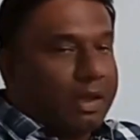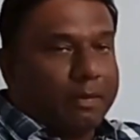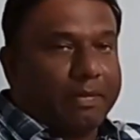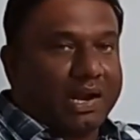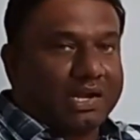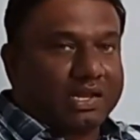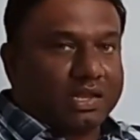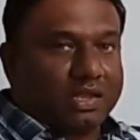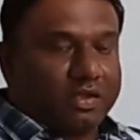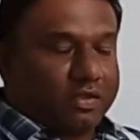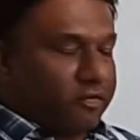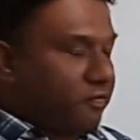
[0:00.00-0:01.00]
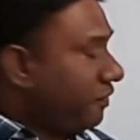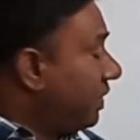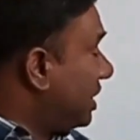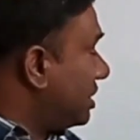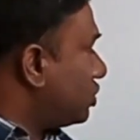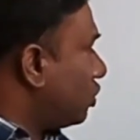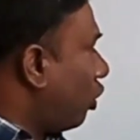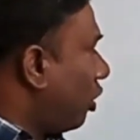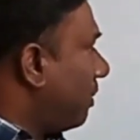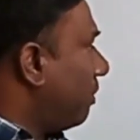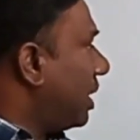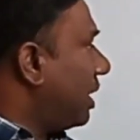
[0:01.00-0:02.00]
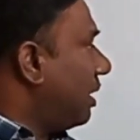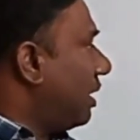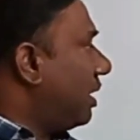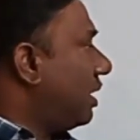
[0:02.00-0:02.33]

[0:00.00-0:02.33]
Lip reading: But if it is normal